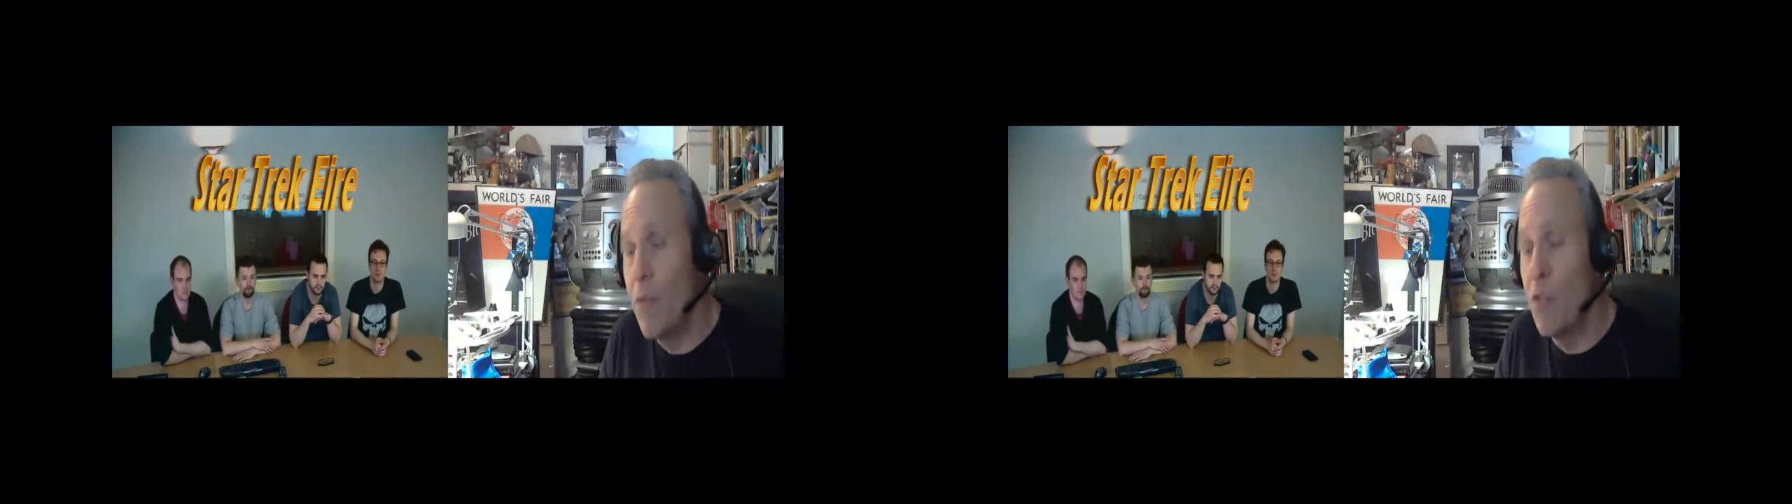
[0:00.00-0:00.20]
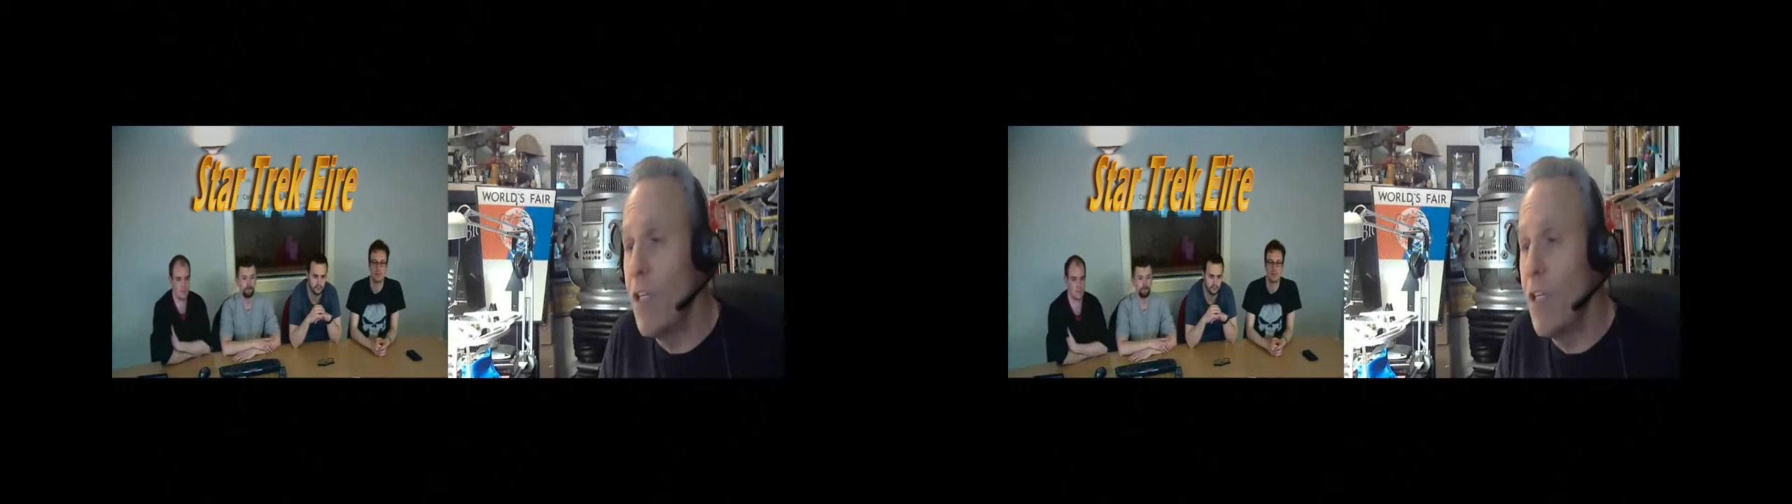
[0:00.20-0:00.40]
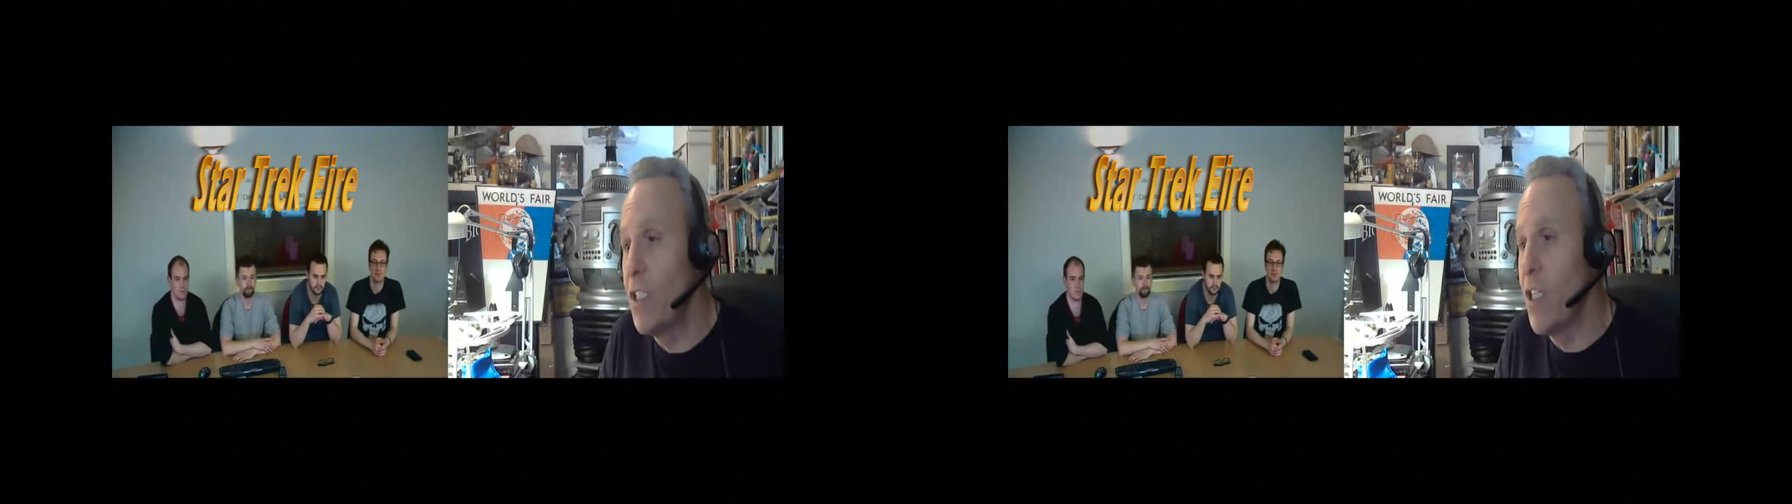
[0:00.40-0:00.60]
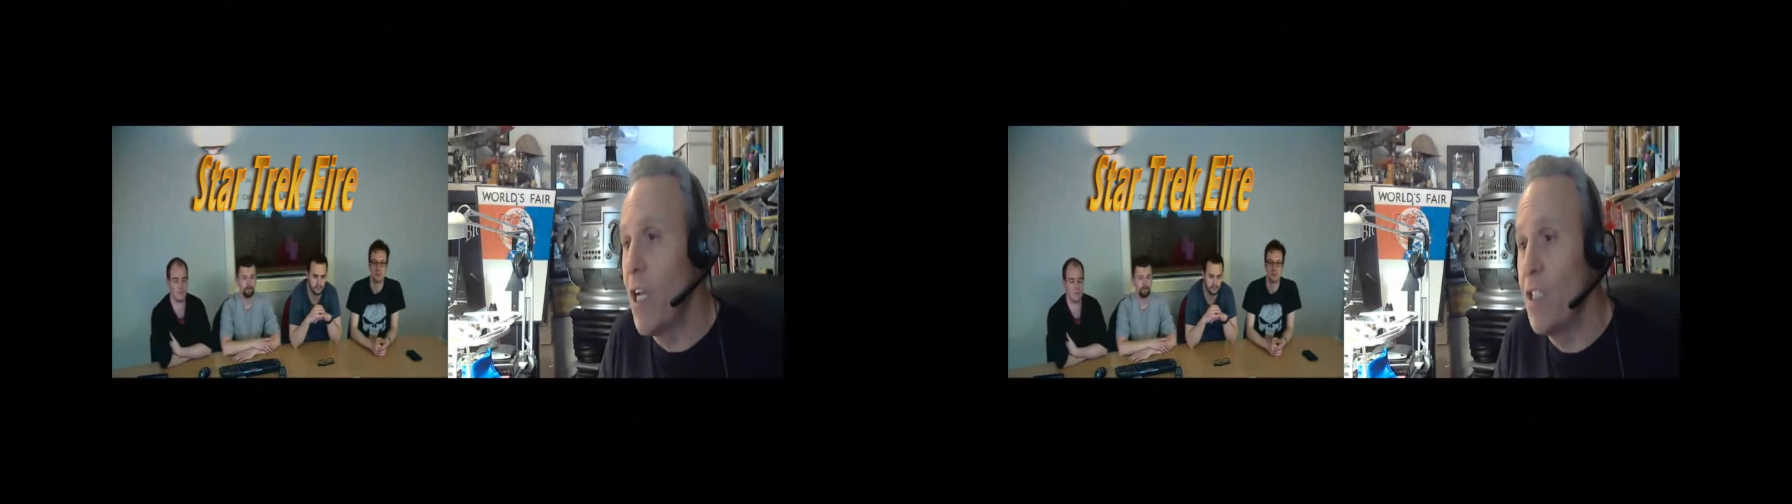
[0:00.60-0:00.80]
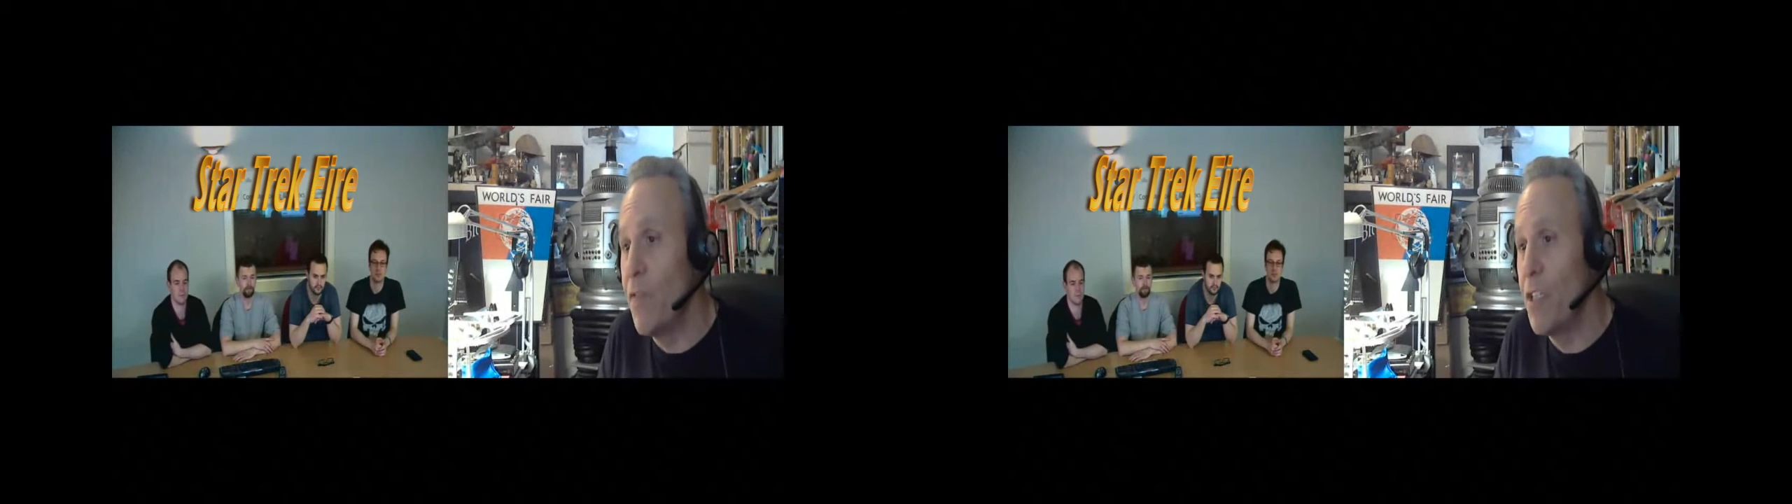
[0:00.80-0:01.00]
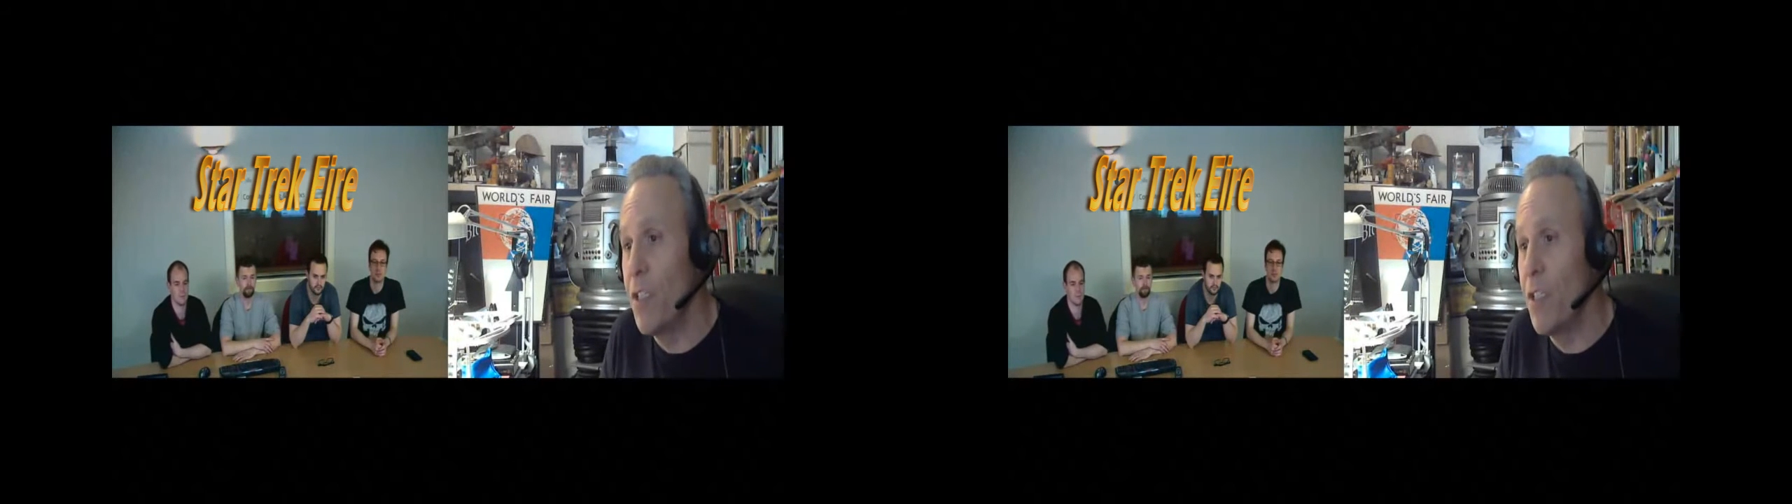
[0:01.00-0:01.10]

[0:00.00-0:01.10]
I was reading science